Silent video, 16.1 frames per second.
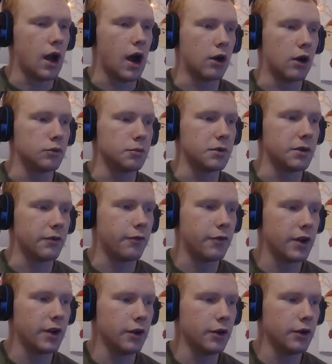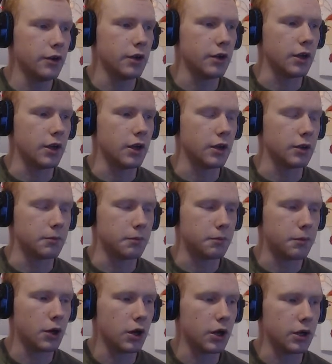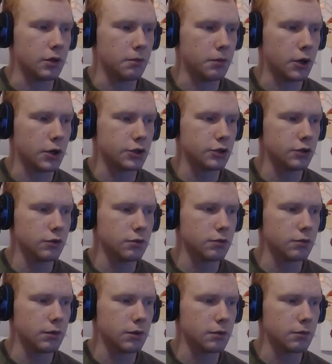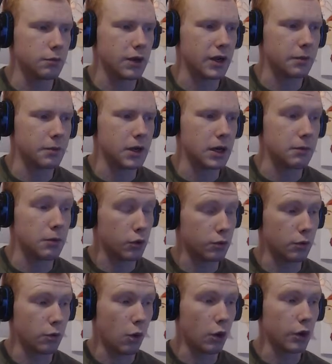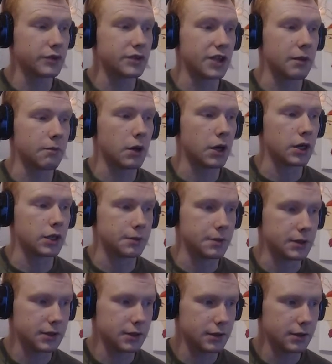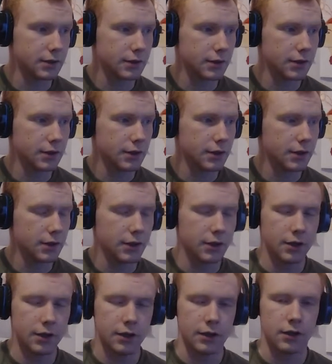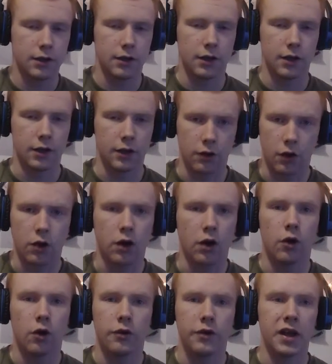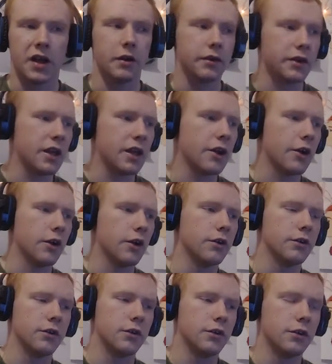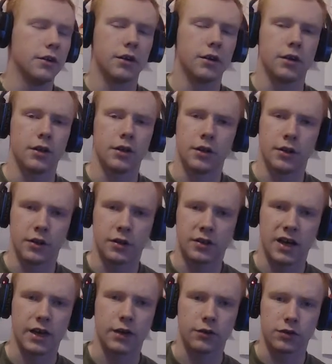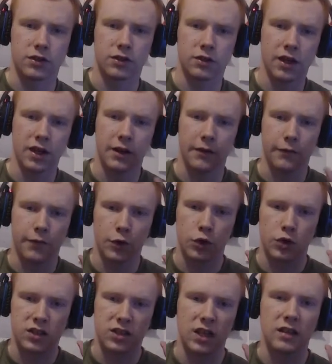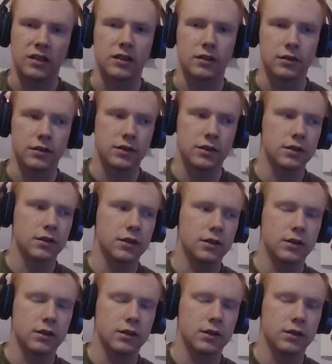I will be fair and impartial when recommending both rewards and punishments. And all, all that there entitles to that first sentence,